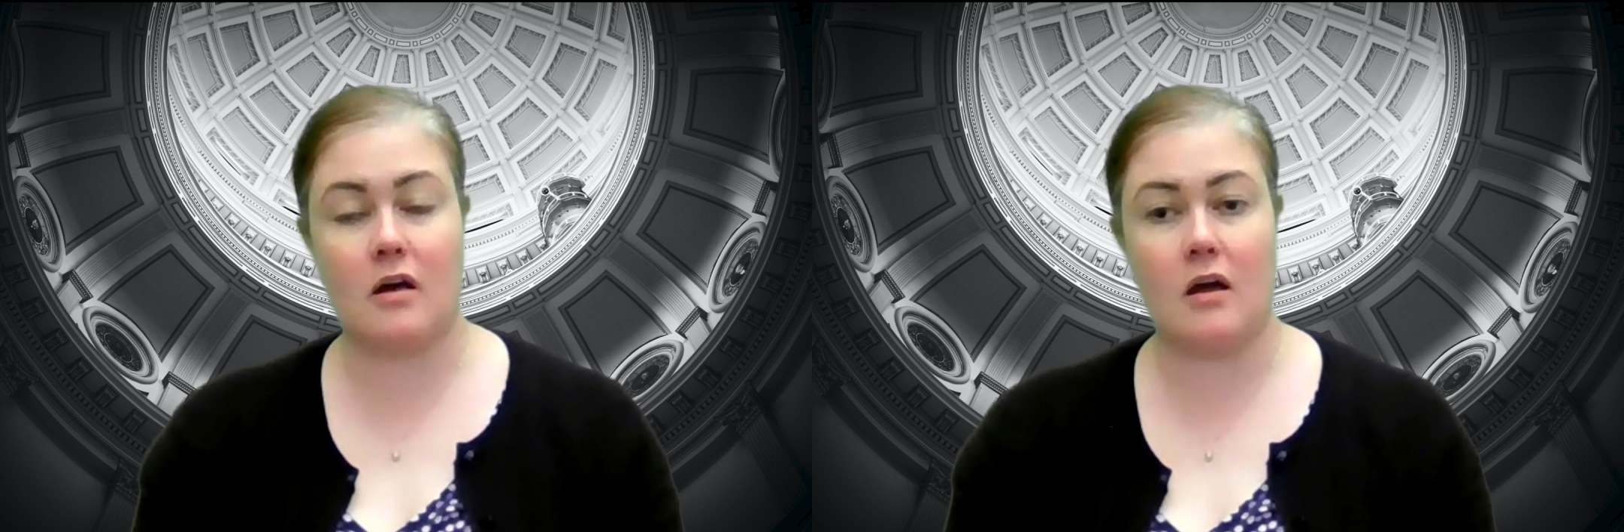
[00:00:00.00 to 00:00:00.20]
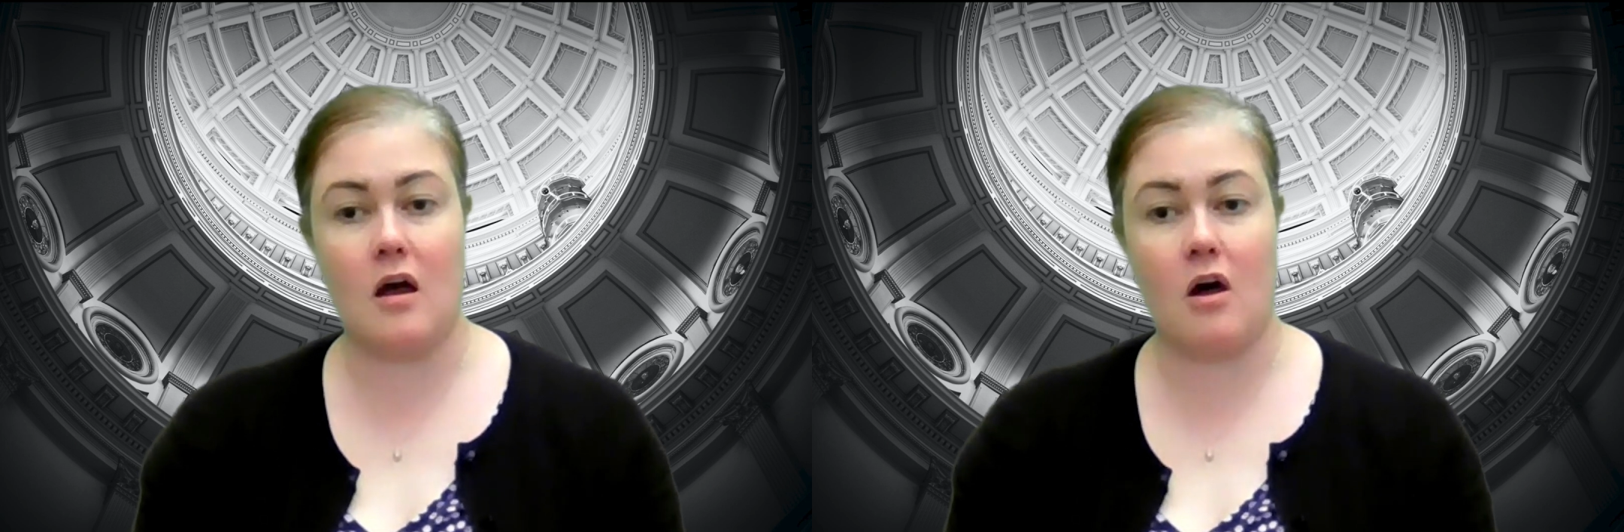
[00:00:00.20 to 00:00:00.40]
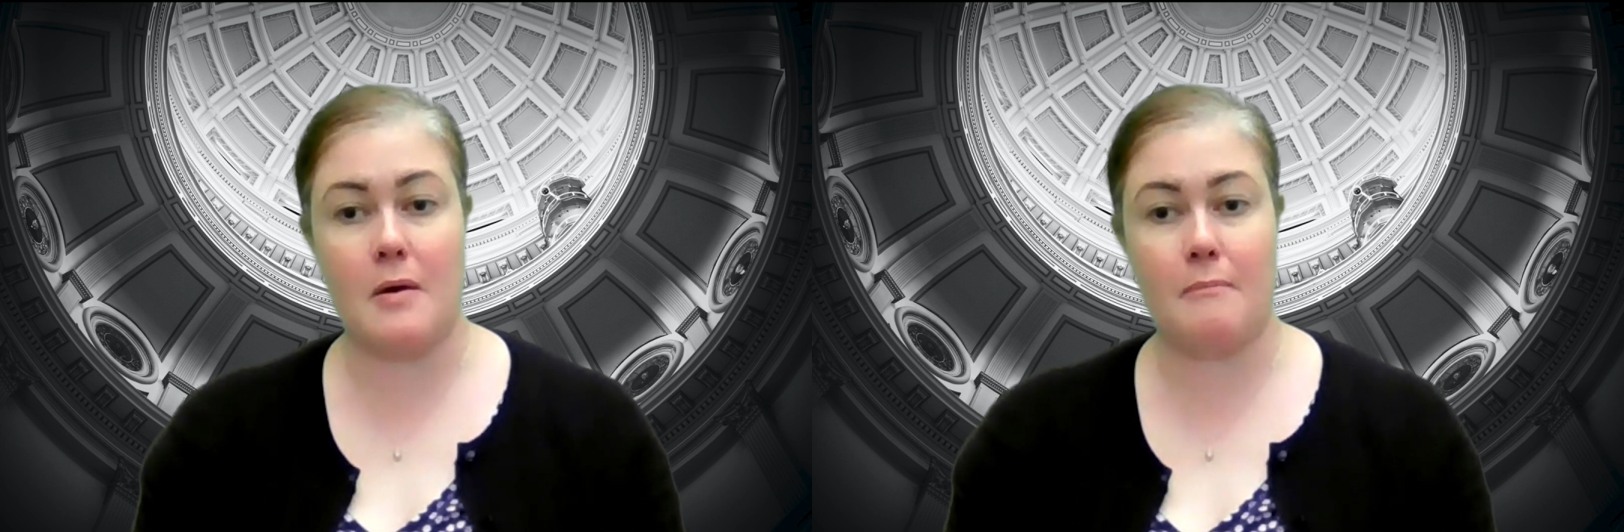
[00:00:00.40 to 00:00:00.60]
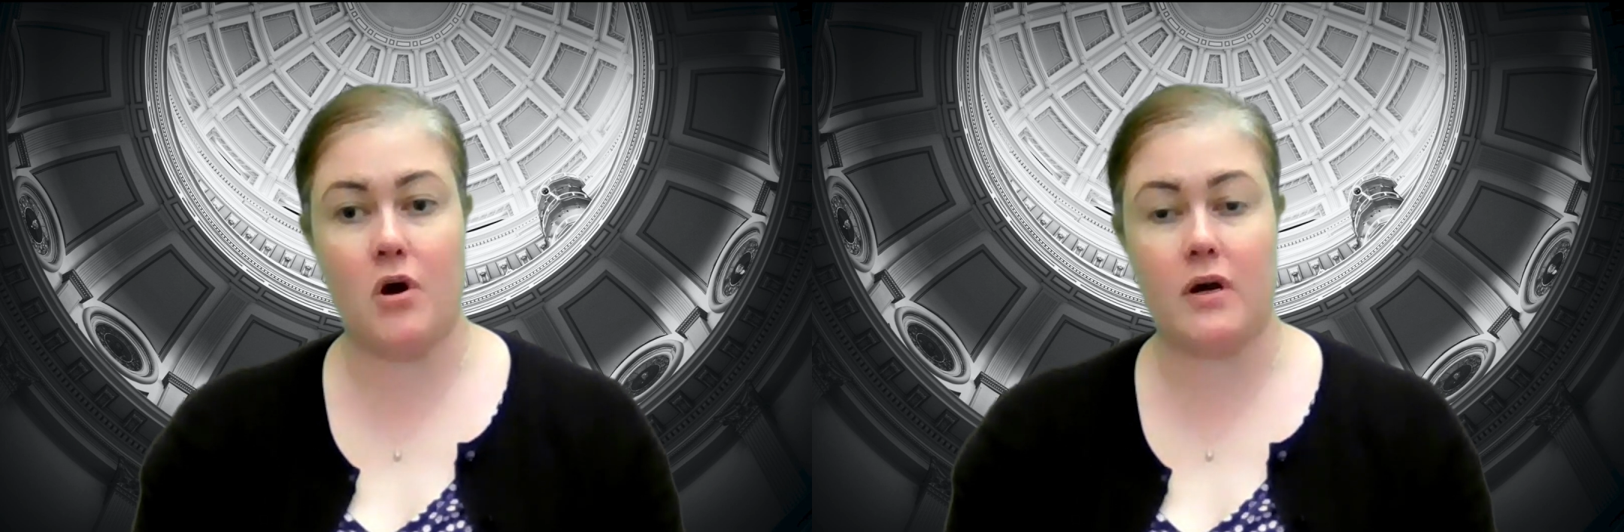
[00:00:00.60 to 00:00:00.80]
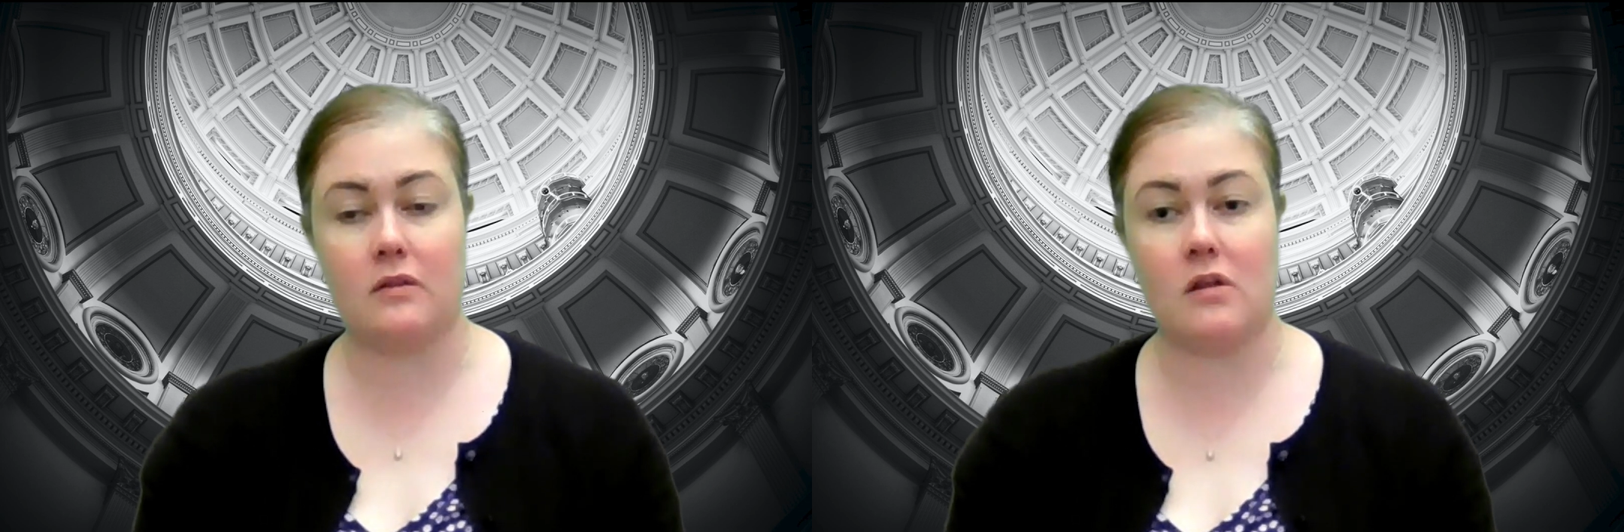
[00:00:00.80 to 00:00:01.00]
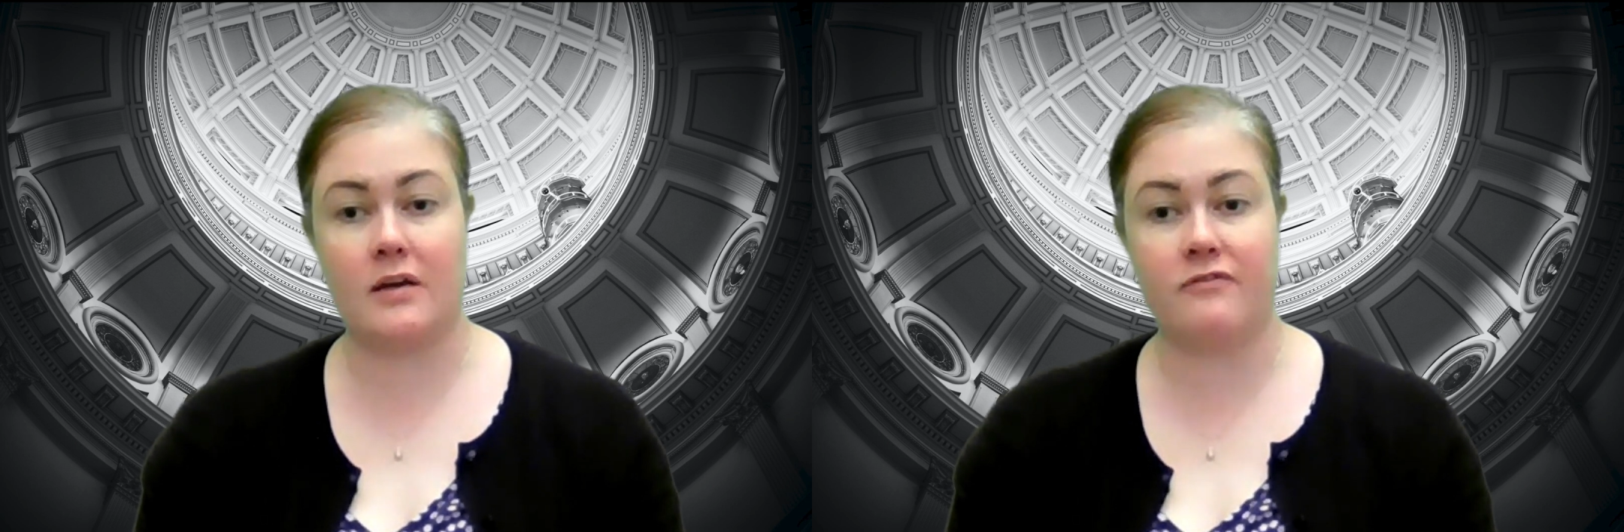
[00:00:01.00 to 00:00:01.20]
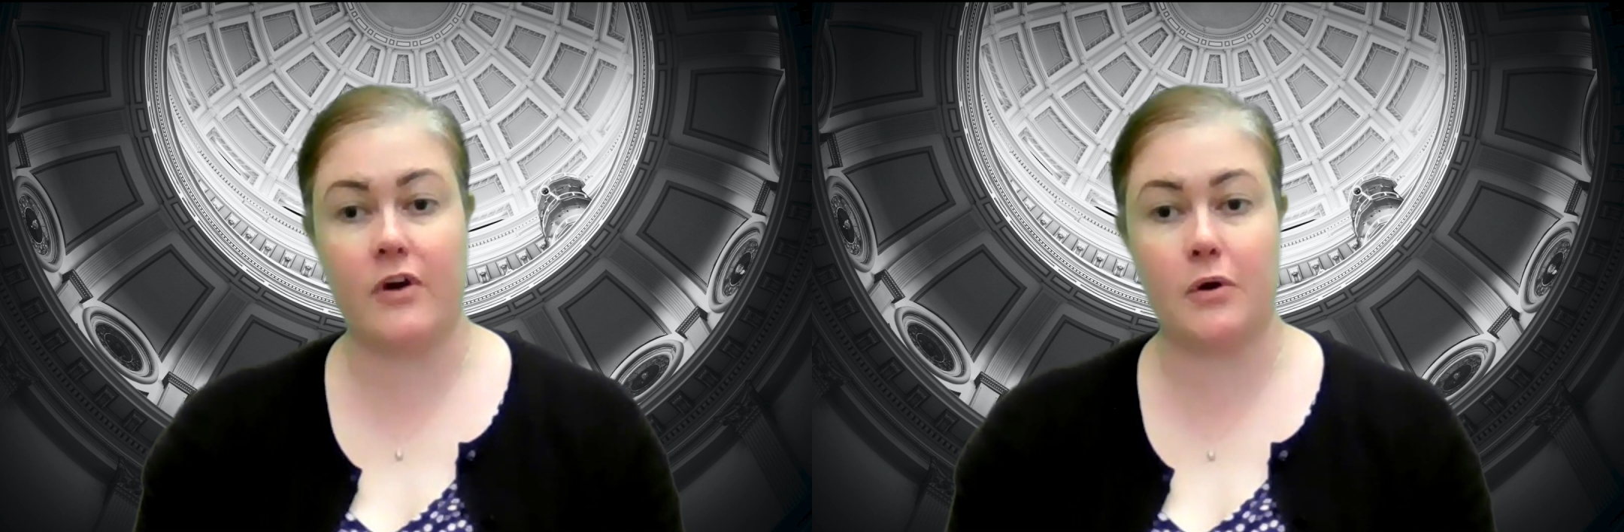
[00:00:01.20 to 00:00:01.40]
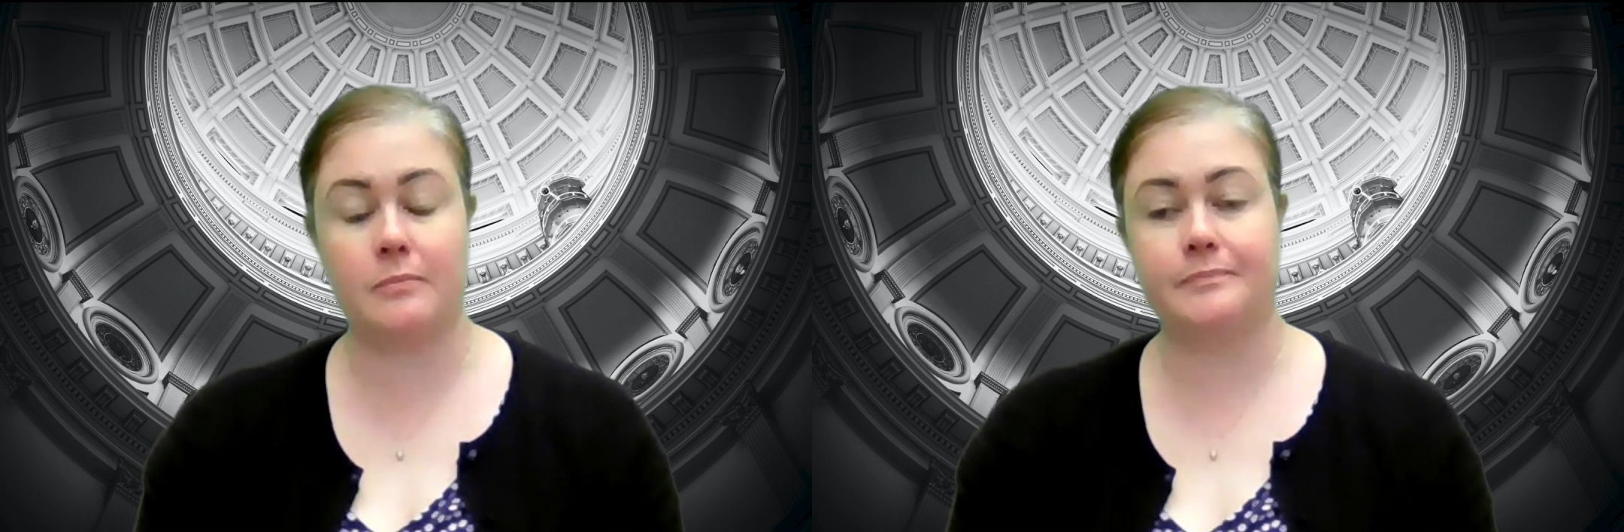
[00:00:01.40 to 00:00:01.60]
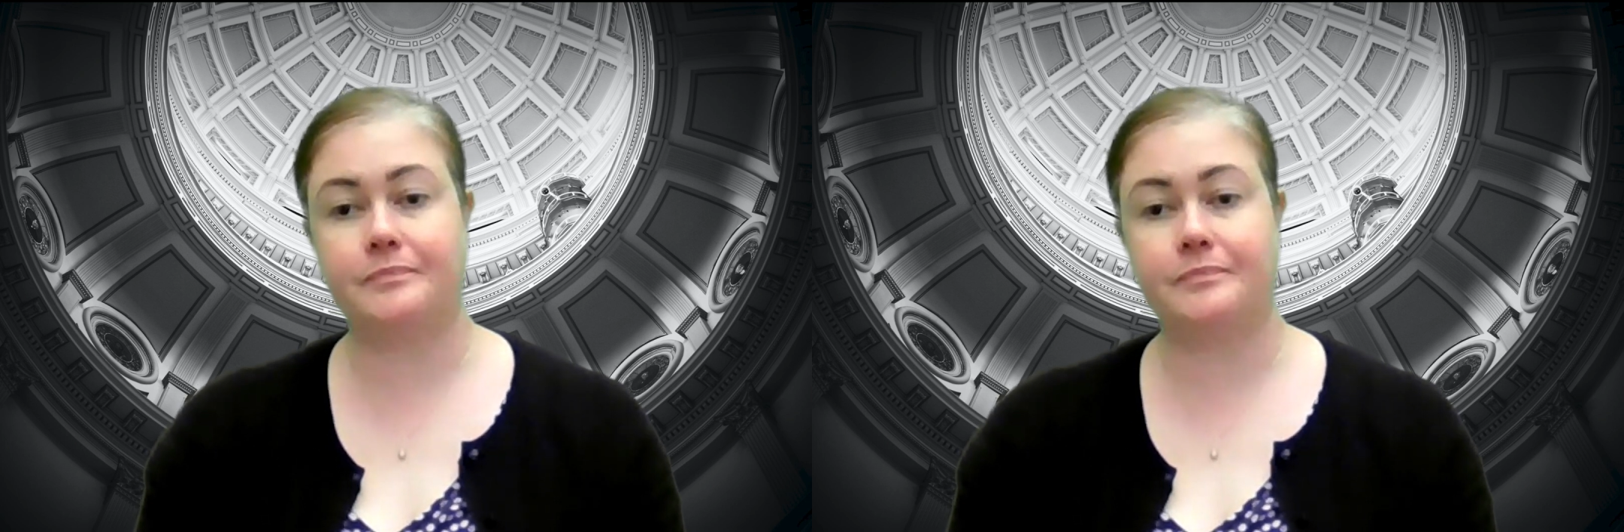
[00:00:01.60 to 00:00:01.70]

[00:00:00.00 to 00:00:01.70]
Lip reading: on a party line vote.